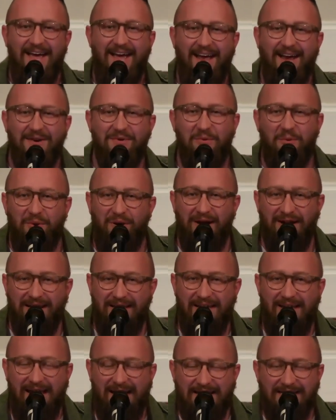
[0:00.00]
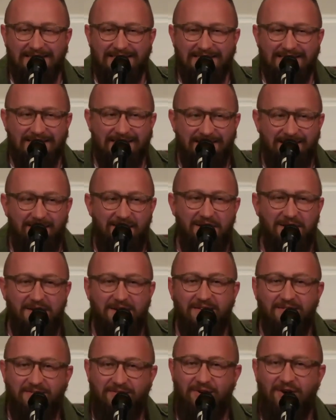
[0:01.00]
and what he has done
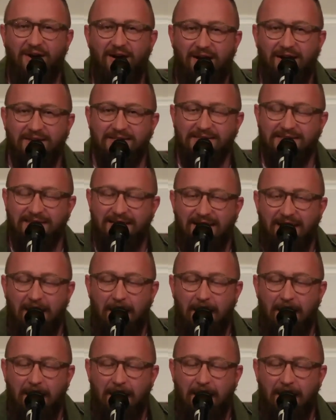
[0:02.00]
for us.